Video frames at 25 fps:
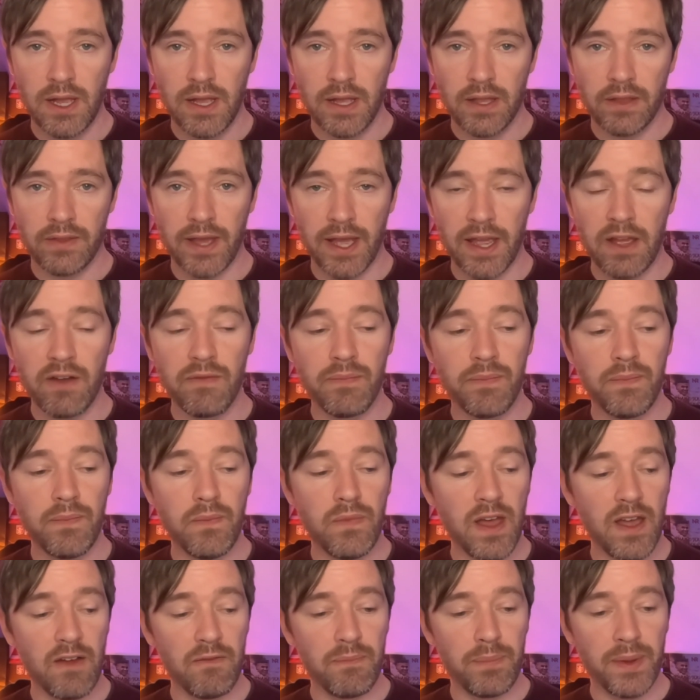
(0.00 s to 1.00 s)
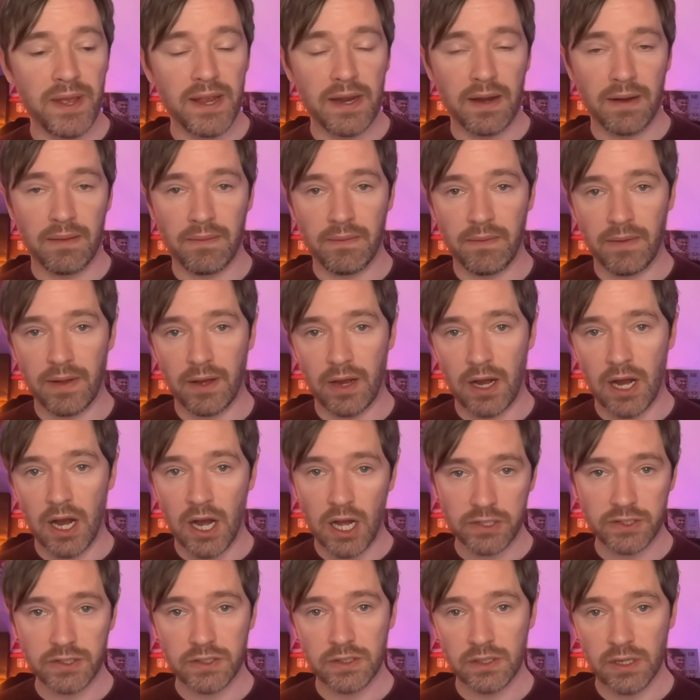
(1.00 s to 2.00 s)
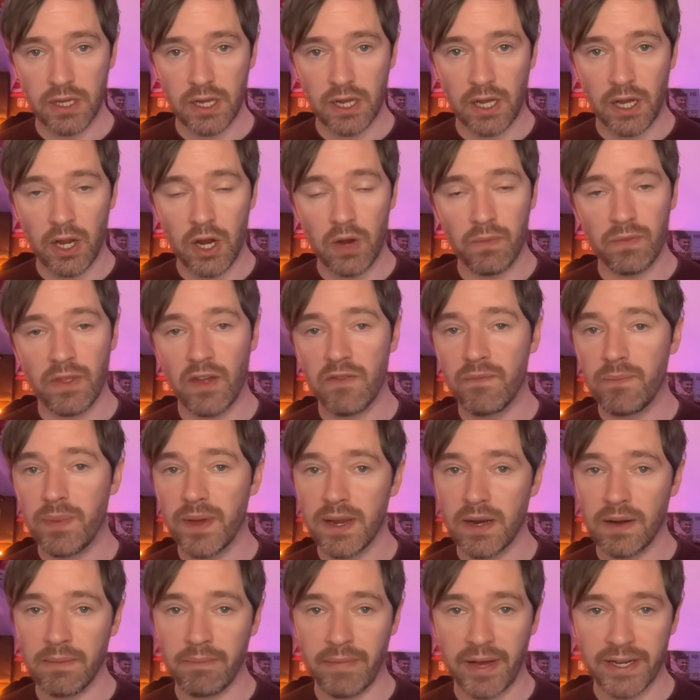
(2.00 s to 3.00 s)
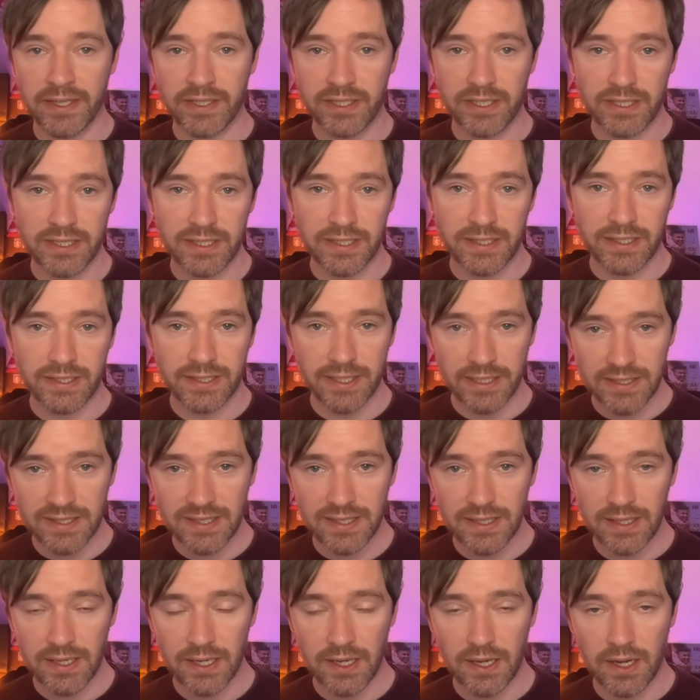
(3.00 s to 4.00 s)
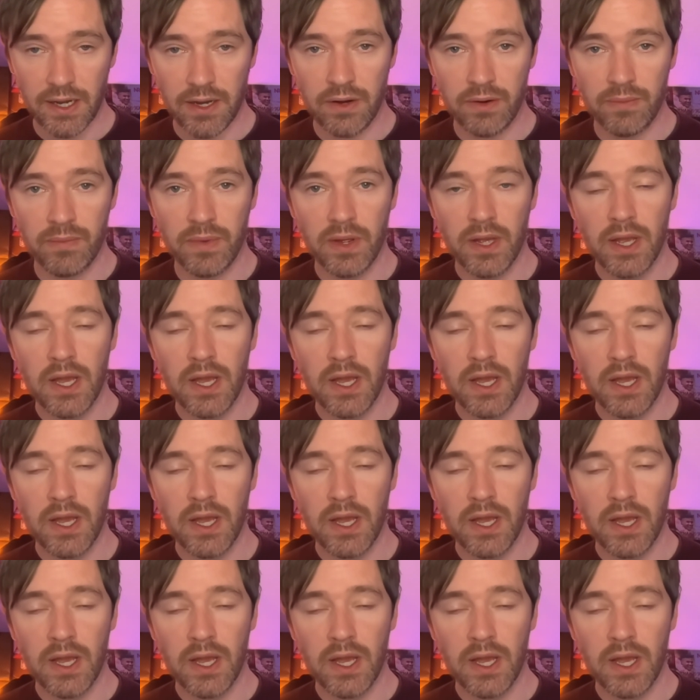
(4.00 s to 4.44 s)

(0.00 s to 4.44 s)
They've beaten Arsenal at home, they've beaten Manchester City at home.